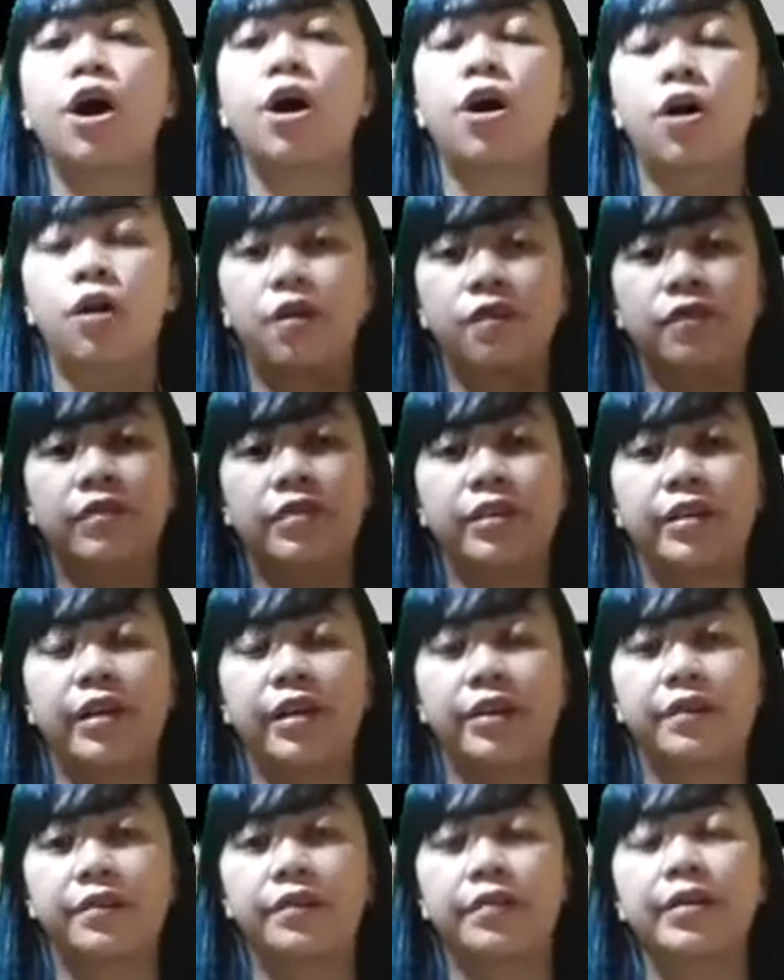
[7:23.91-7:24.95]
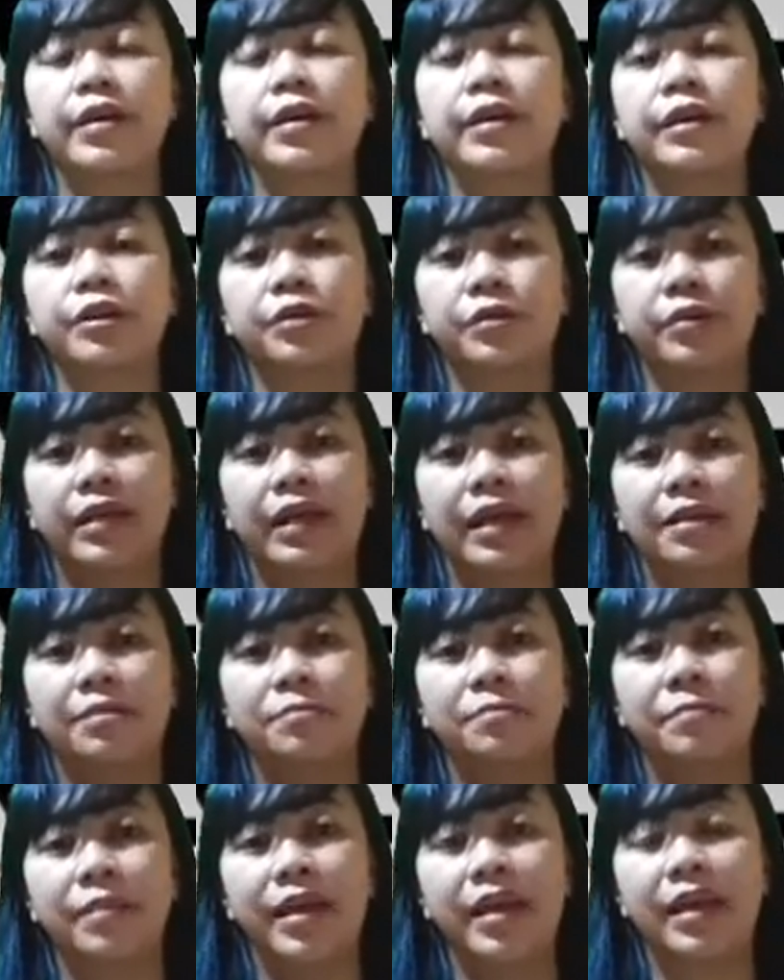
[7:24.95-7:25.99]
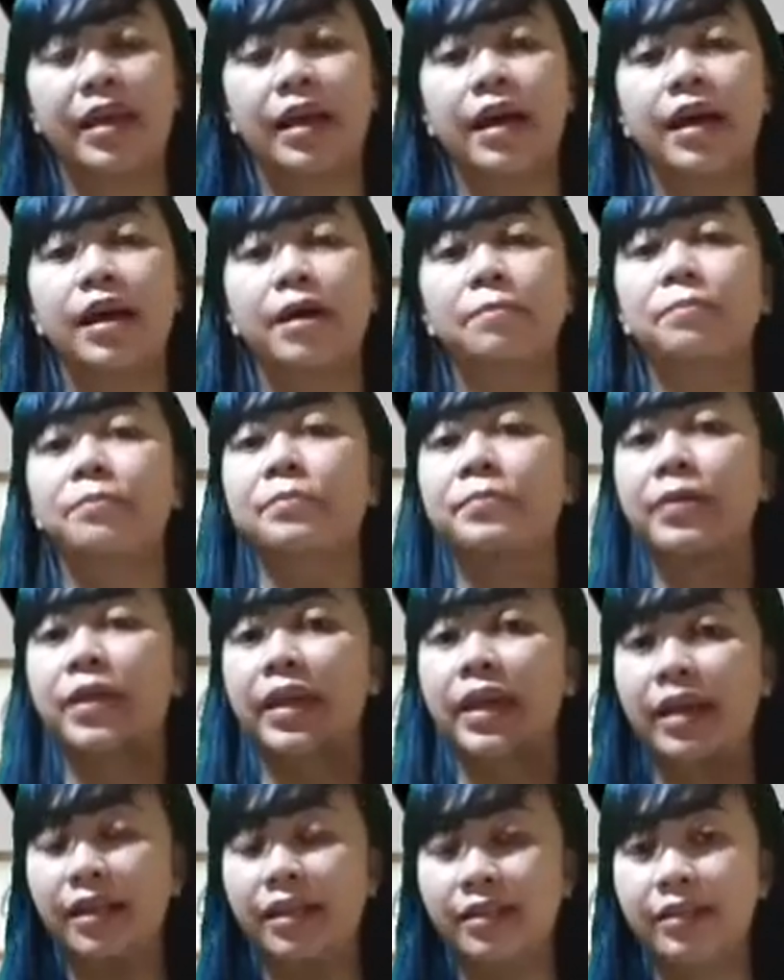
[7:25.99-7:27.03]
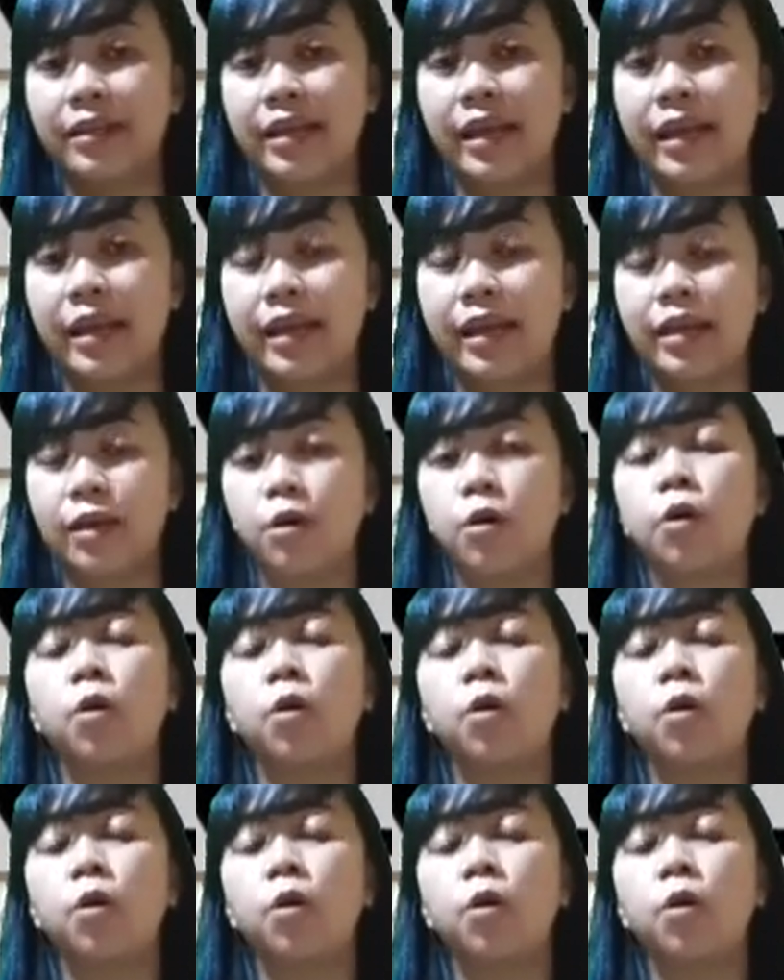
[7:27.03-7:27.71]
Over there, you can make a building